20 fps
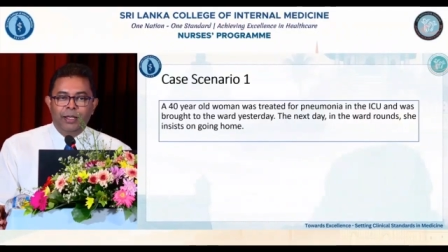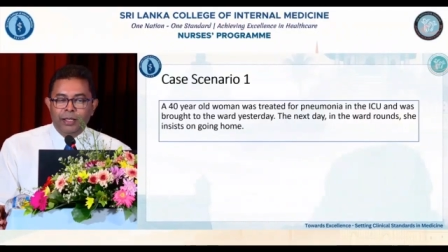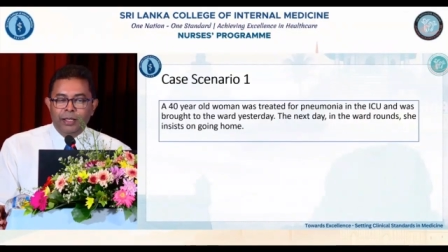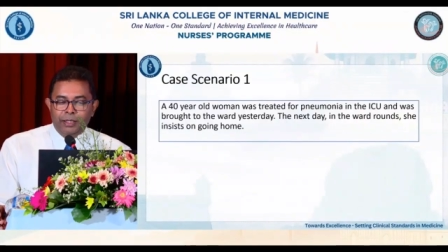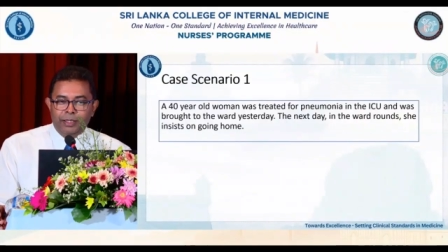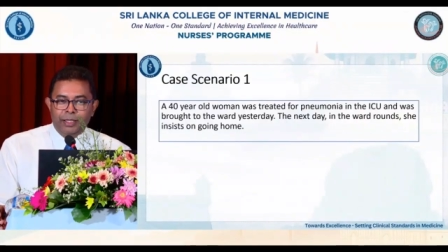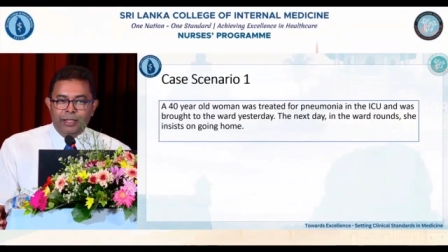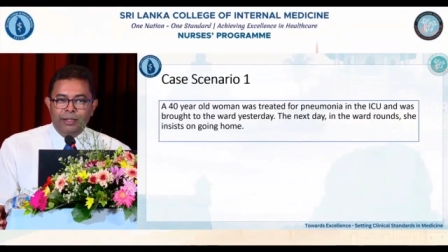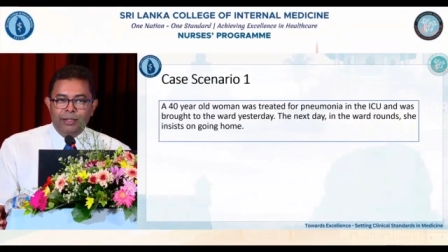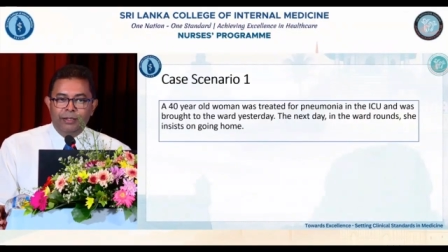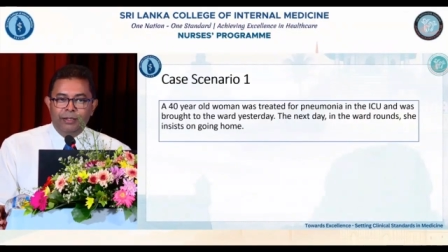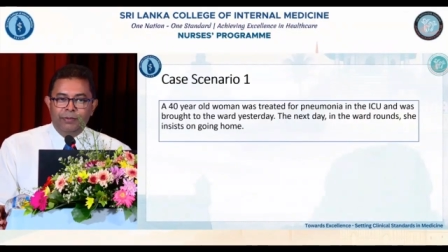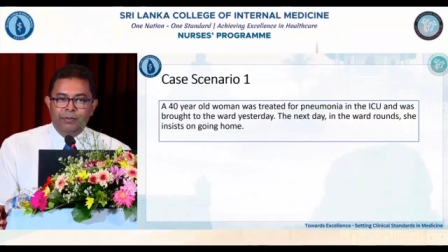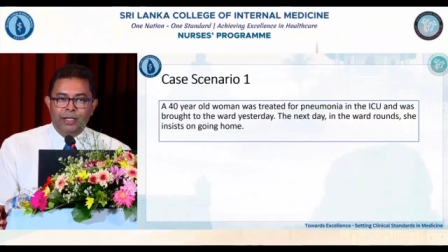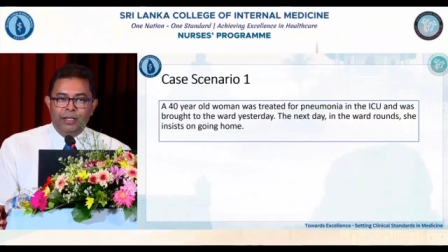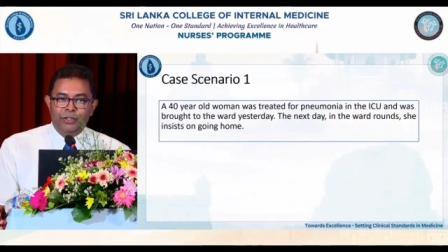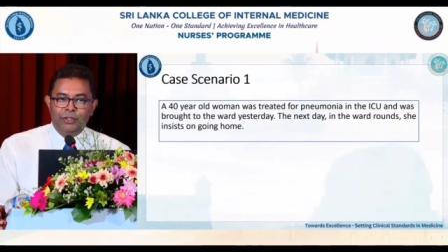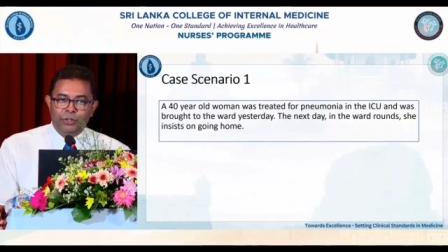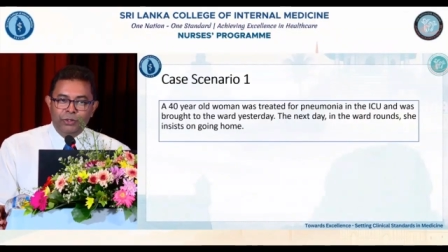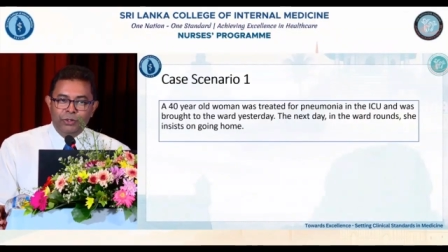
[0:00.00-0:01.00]
Then we
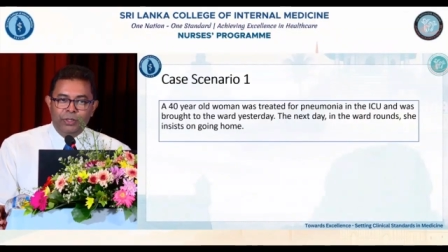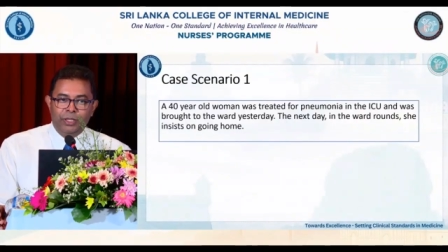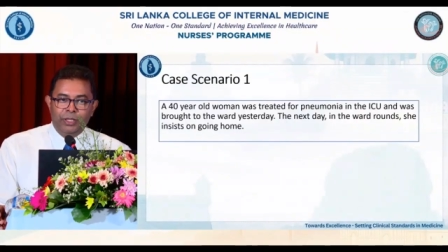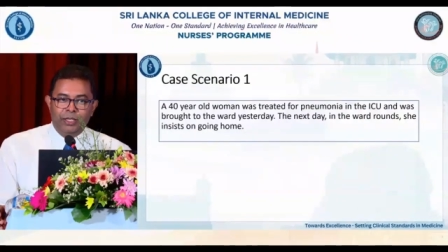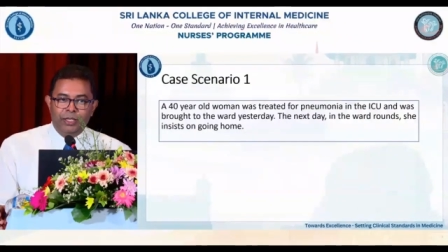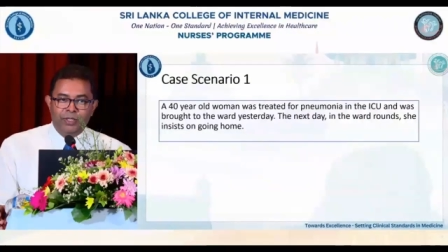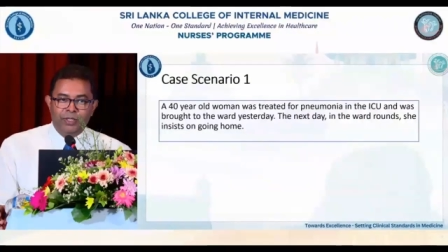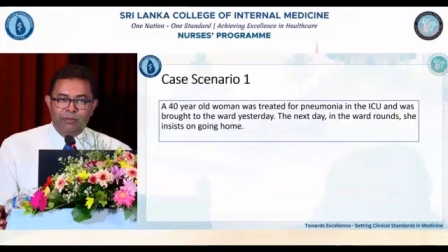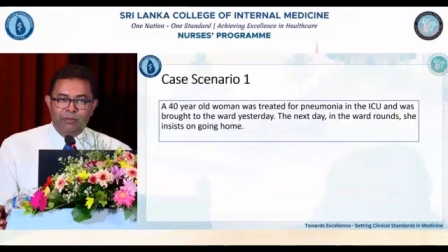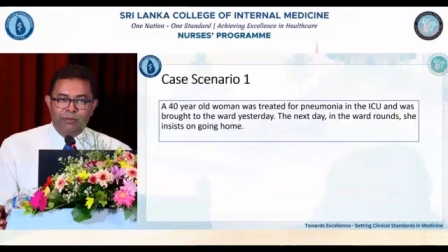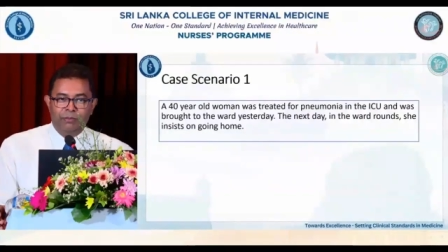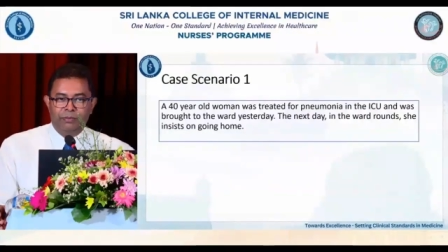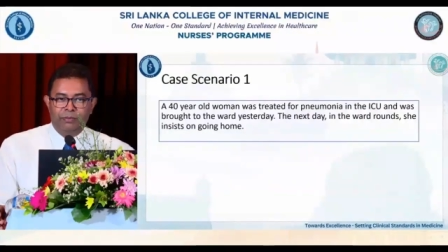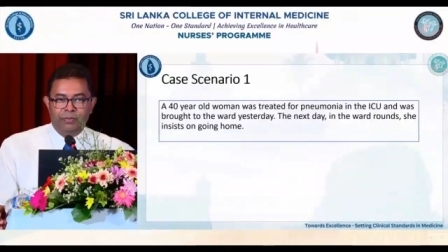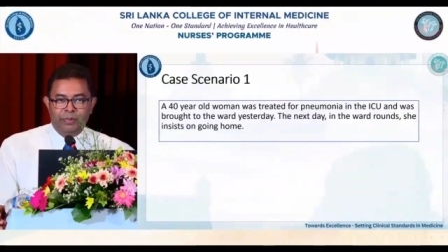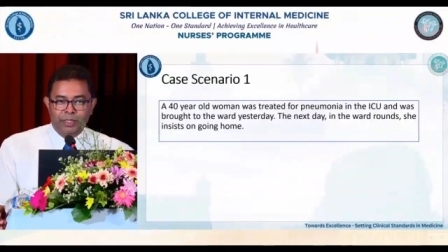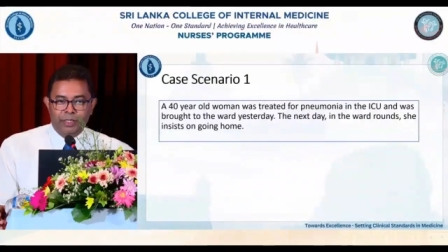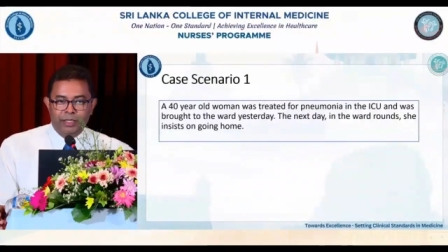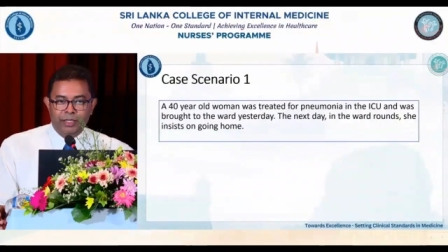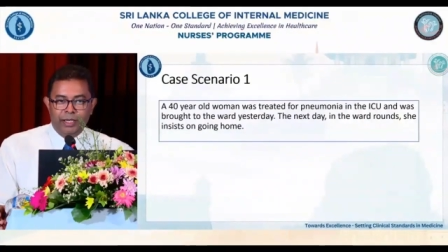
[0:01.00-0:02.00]
ask, do you have
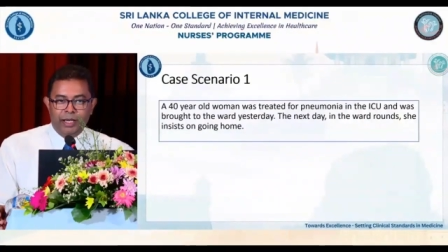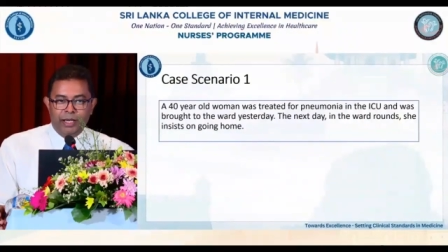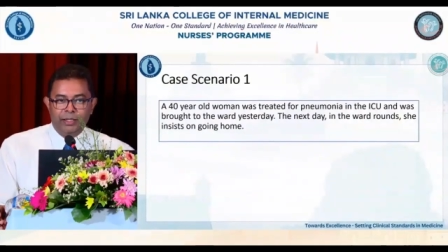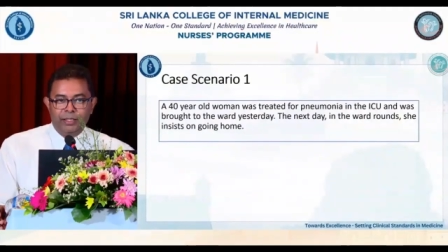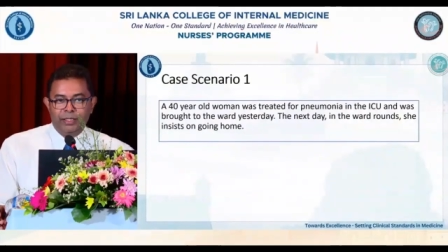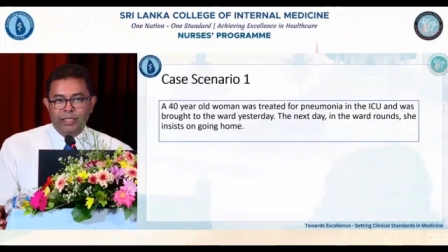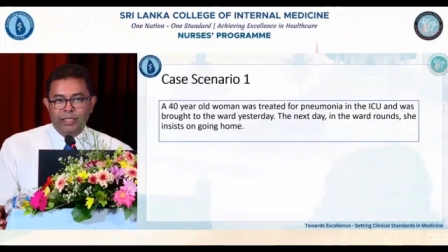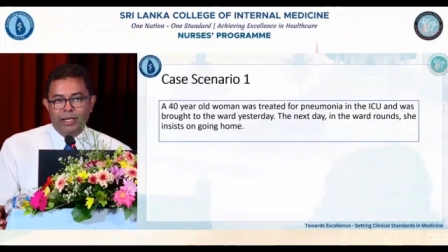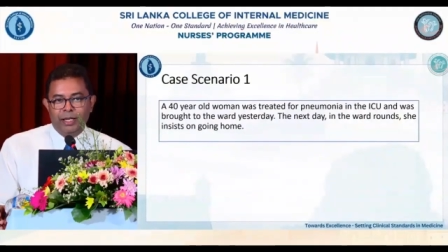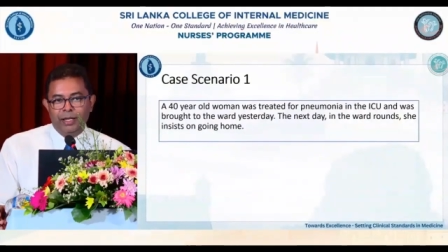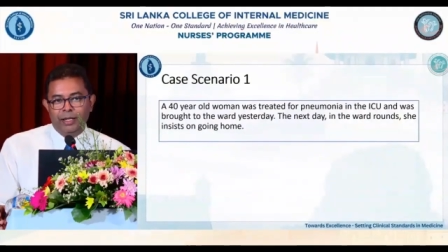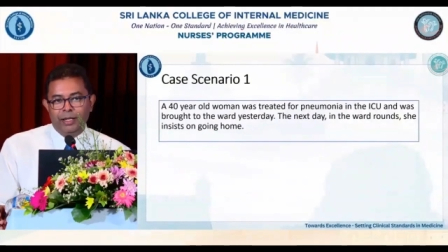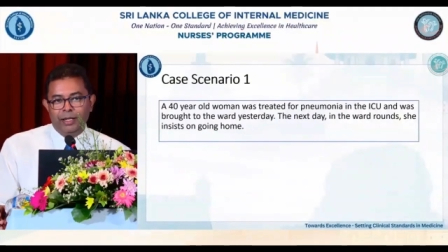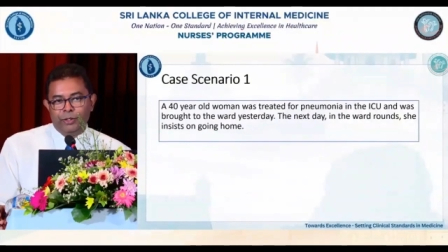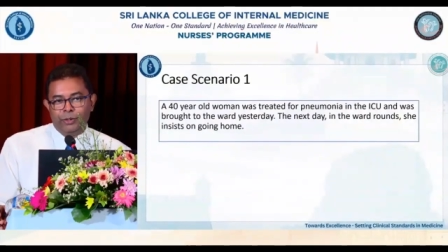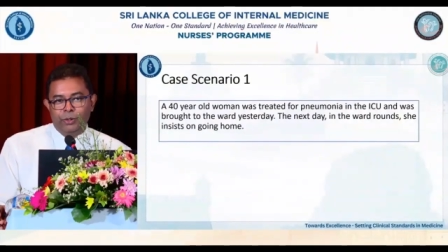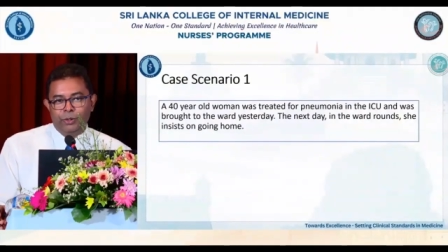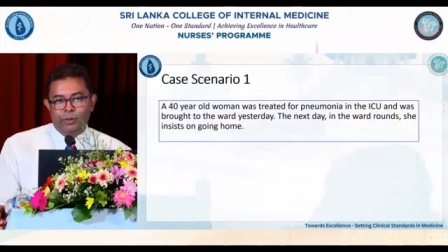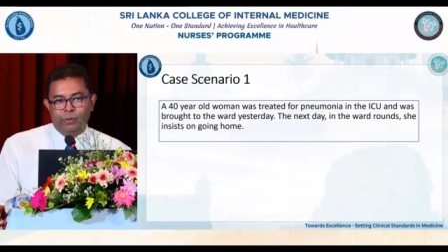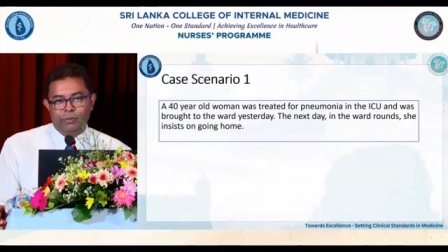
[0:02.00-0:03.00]
a young child at
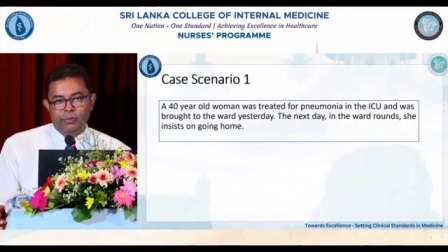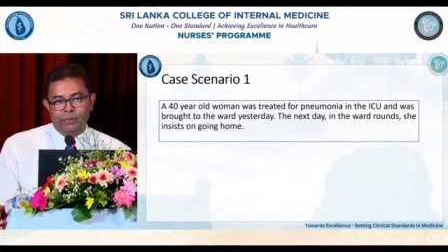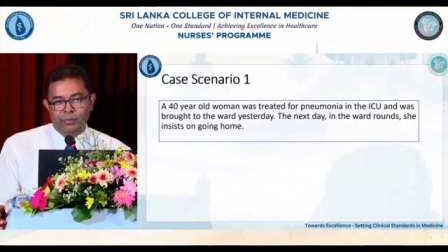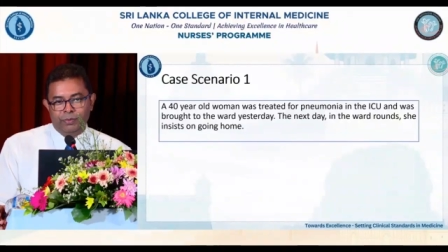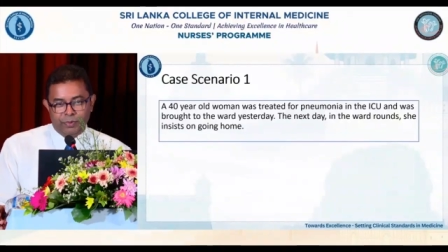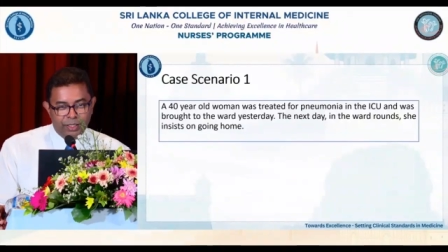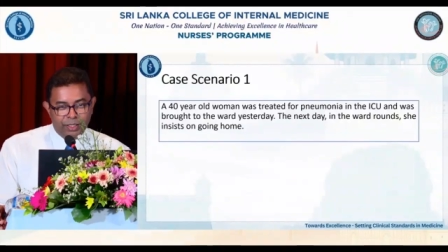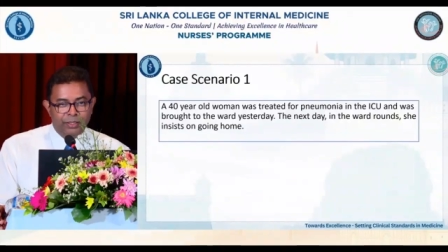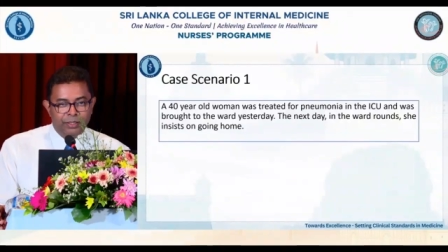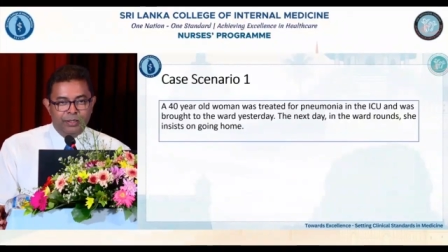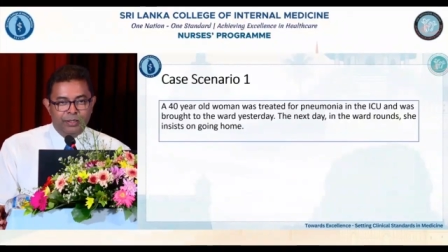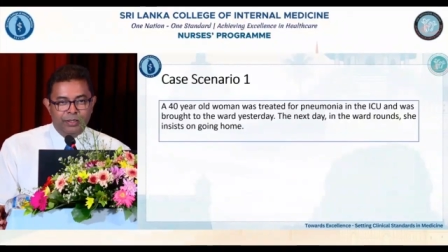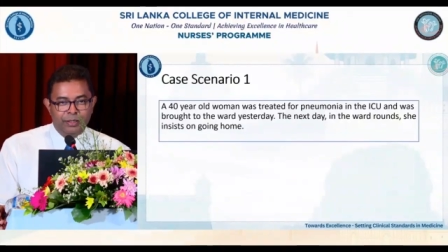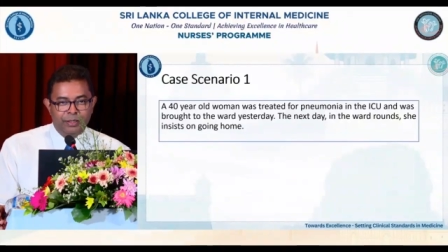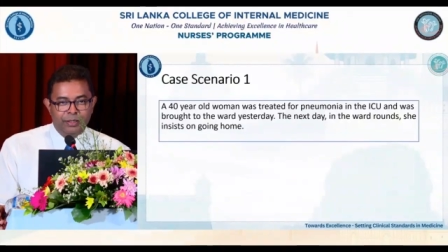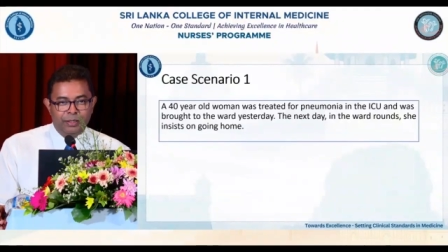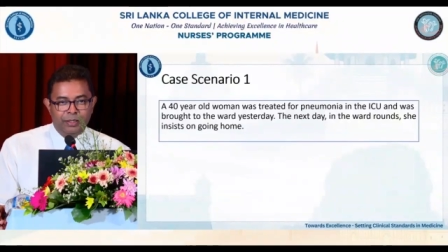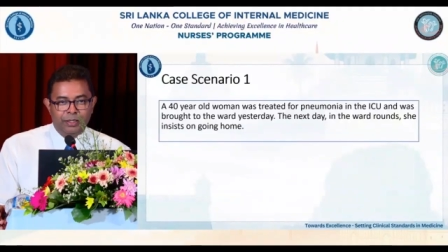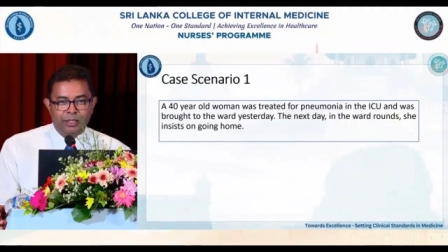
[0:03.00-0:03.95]
home? Yes.